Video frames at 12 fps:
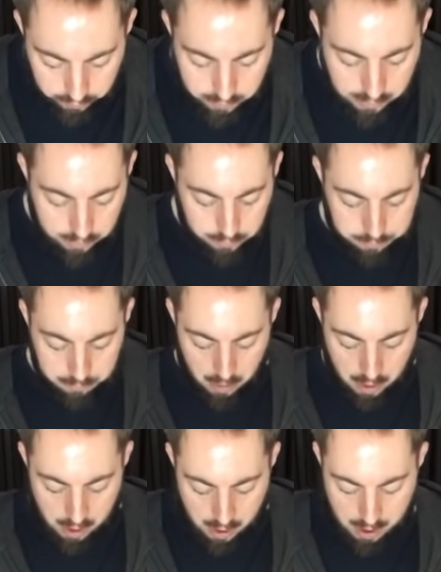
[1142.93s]
is this?
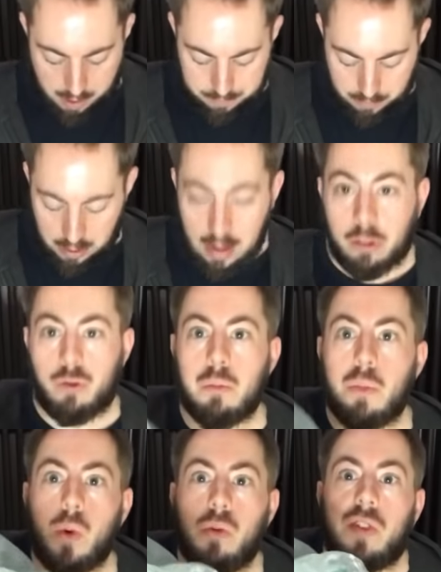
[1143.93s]
Let's
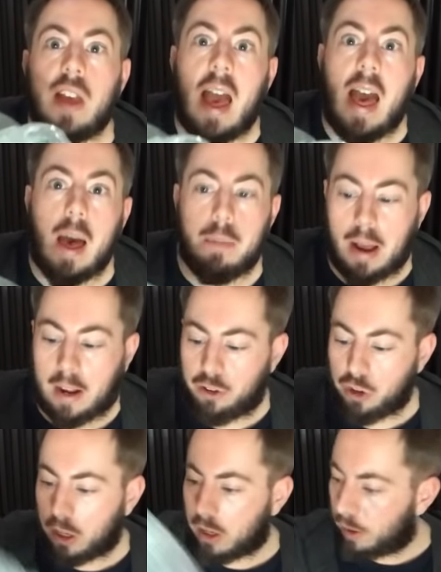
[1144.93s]
remove the air
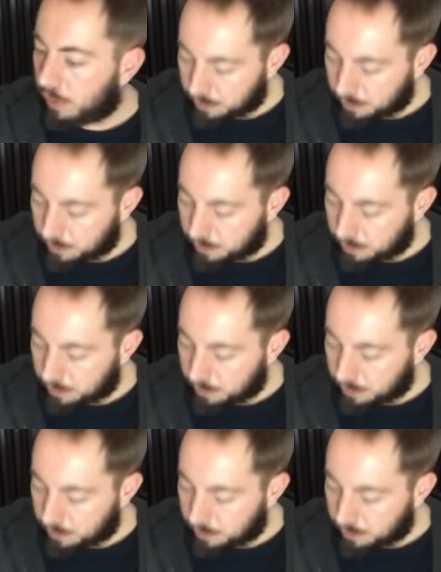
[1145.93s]
packaging.